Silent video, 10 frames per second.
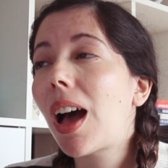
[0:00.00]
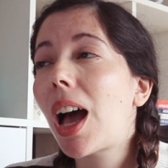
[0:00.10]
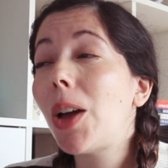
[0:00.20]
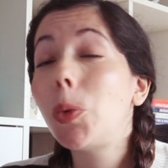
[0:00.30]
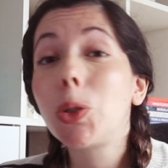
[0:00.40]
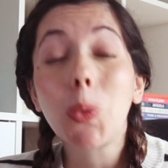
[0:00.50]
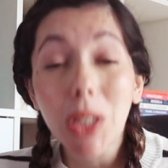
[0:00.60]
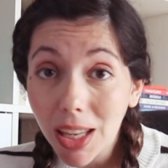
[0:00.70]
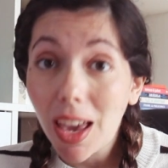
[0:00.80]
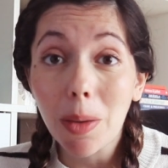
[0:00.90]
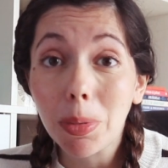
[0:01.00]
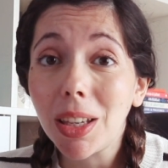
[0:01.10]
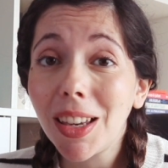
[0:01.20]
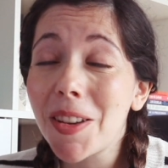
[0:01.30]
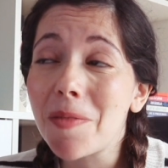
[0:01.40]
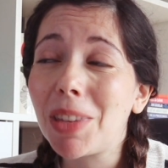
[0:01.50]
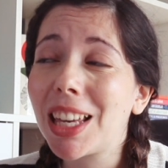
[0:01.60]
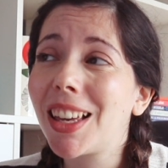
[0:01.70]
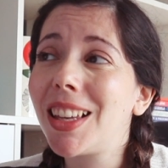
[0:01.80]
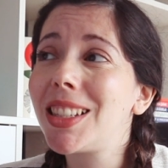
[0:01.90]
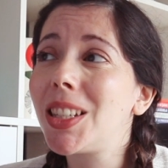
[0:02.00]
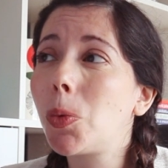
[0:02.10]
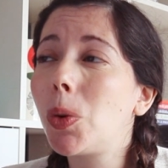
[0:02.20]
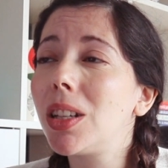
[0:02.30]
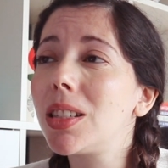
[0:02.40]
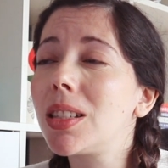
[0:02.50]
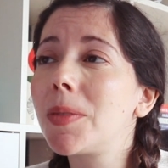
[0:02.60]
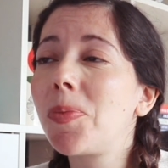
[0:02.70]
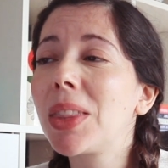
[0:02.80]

I was really happy because it was